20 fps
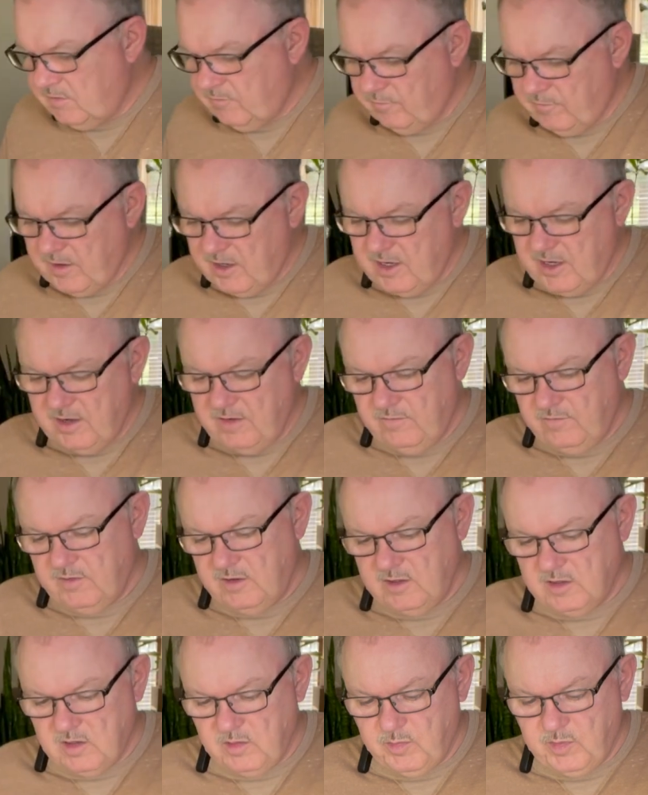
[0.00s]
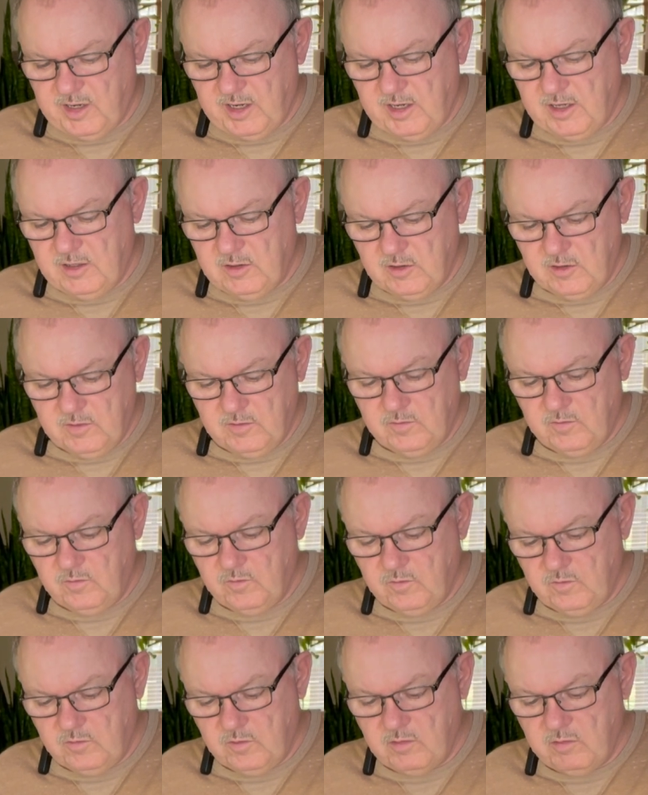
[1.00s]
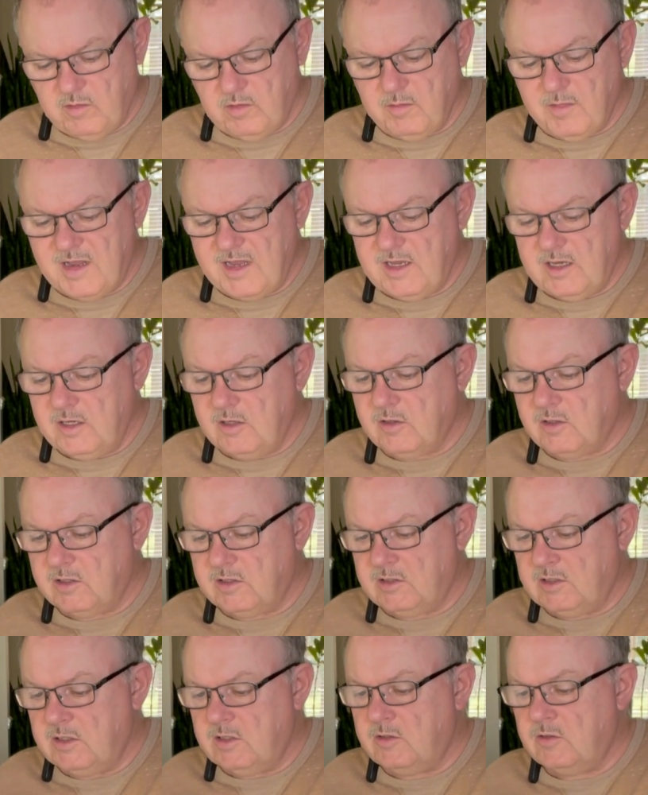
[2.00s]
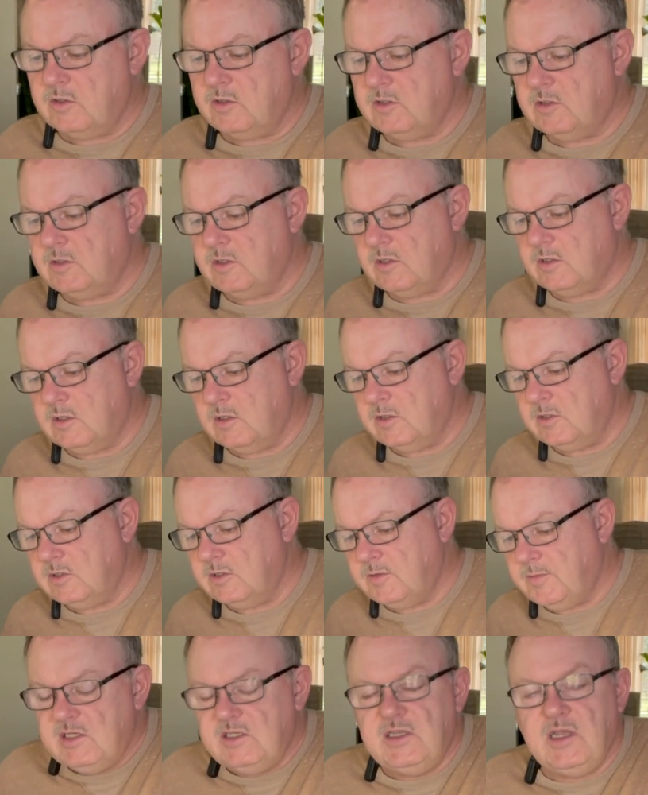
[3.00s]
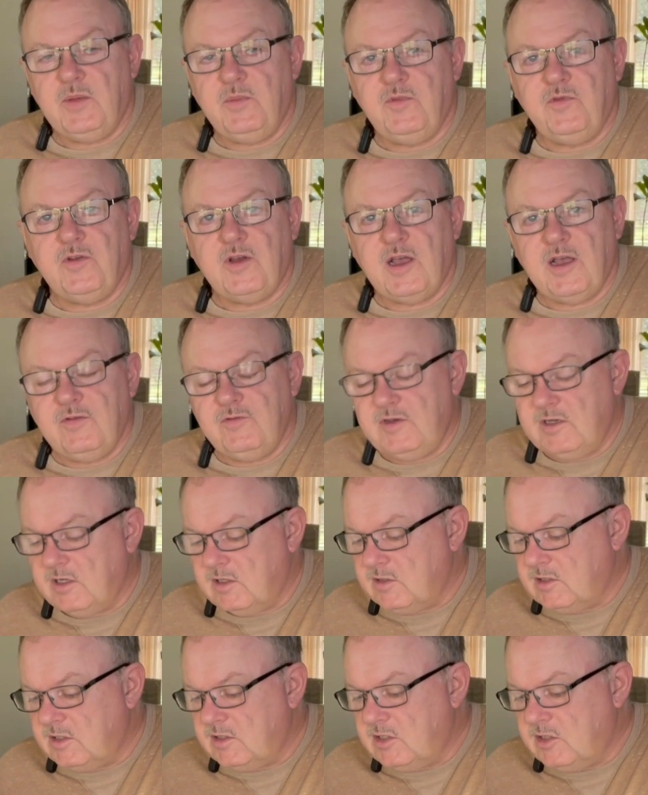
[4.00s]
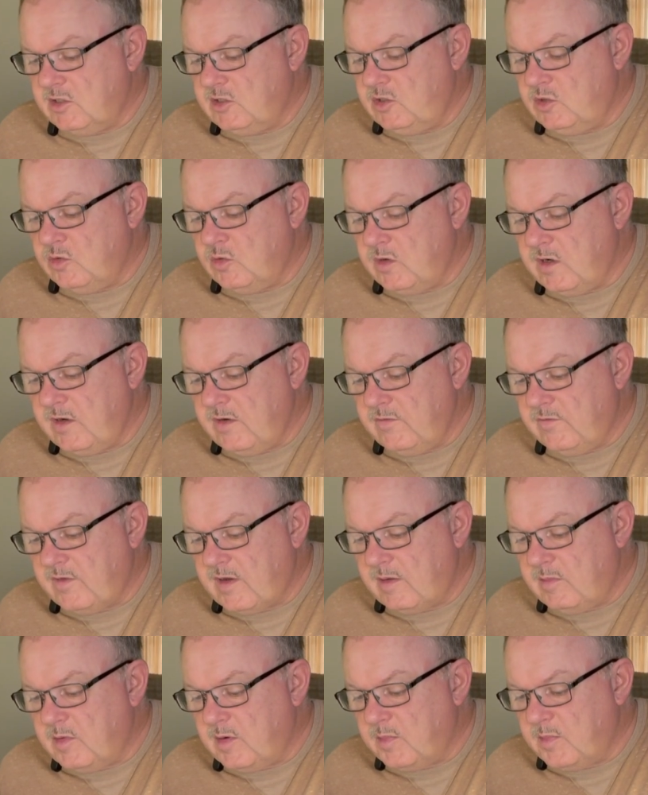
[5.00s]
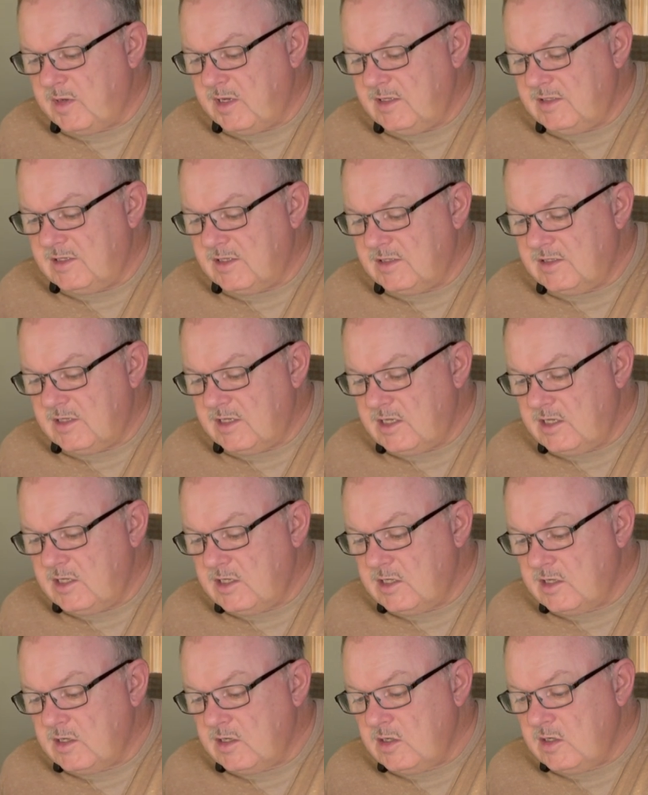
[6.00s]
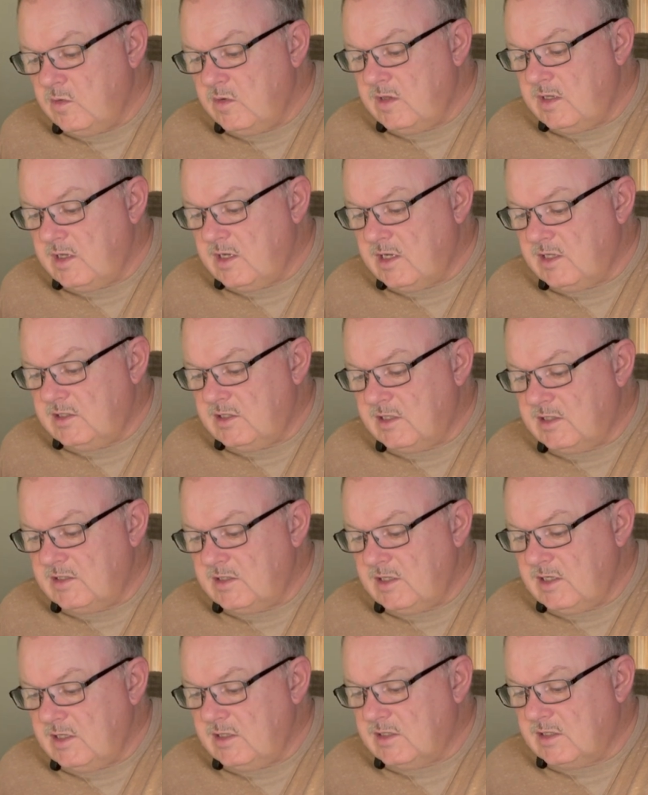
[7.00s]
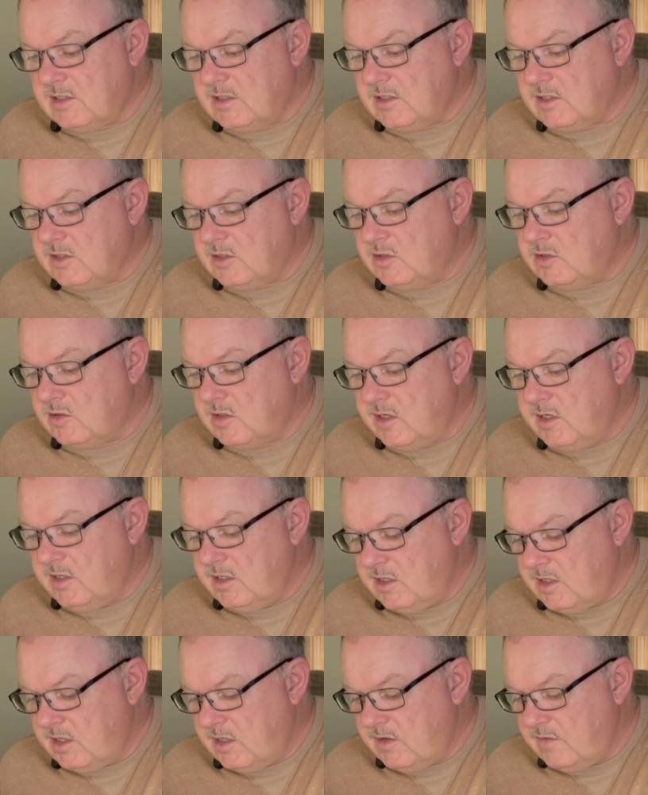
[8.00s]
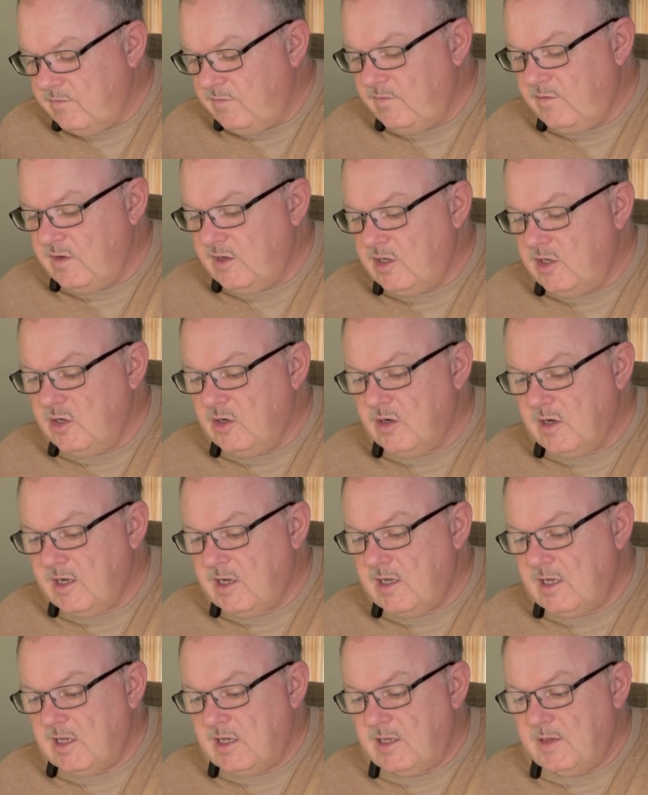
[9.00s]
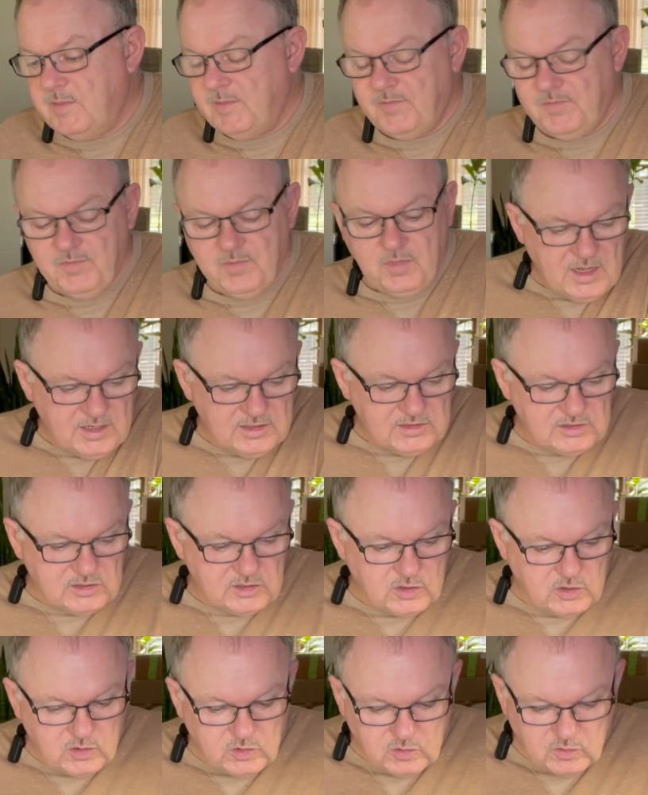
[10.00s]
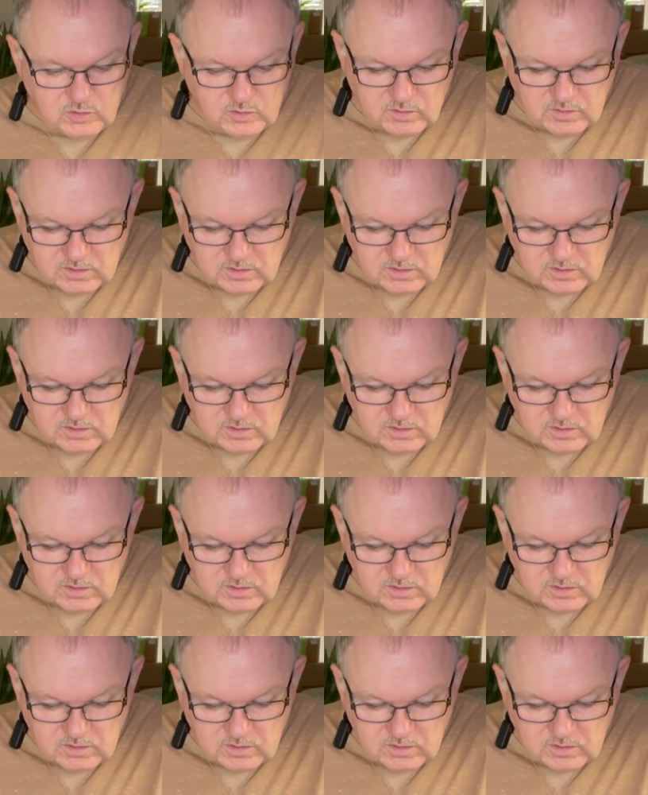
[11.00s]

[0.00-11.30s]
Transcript: 5 in our pattern where we're making our eccentric stars. Step 5 tells us to join fabric pieces in with the HSTs as illustrated in figure A4. And so